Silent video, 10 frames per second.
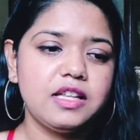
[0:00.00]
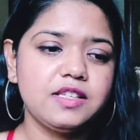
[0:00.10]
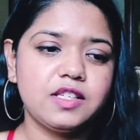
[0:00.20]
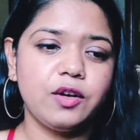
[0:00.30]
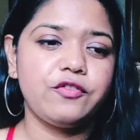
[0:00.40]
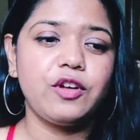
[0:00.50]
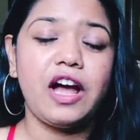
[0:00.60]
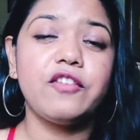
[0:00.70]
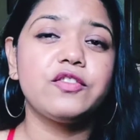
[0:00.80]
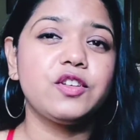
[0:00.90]
So if you
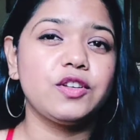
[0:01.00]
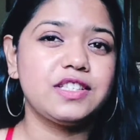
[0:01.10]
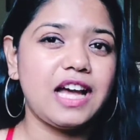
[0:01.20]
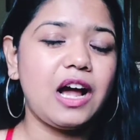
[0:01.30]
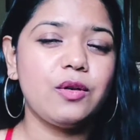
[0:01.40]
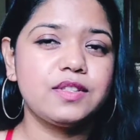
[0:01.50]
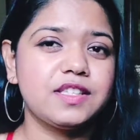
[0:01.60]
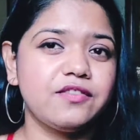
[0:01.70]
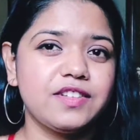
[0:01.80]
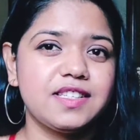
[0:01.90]
have your
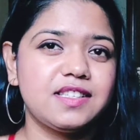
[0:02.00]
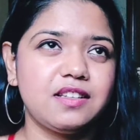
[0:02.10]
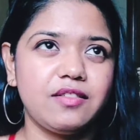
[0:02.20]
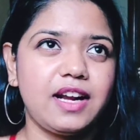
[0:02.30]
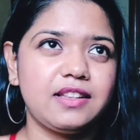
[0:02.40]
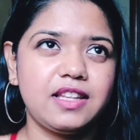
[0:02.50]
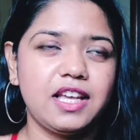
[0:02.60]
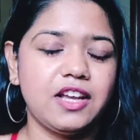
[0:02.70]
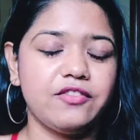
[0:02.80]
doubts, if it's the right thing,